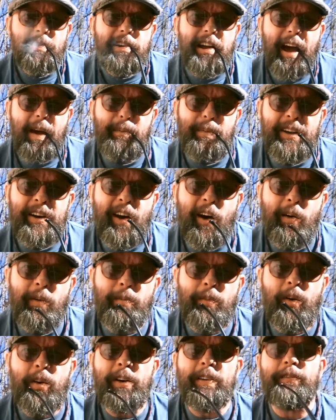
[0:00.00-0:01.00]
I've been home
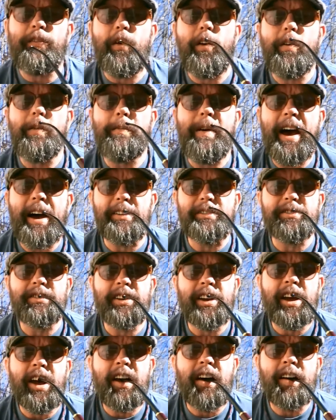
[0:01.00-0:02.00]
brewing for about
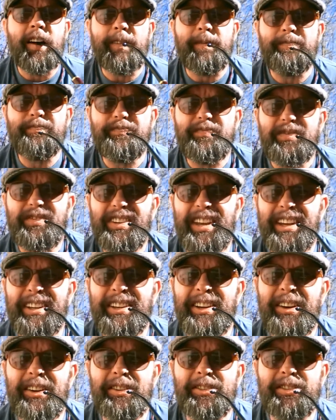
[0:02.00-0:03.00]

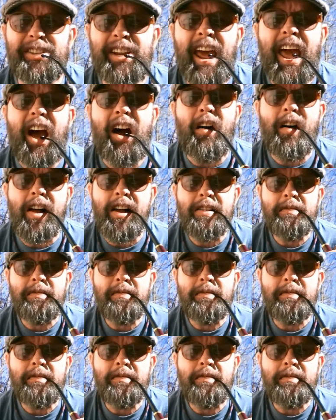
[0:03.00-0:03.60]
10 years now.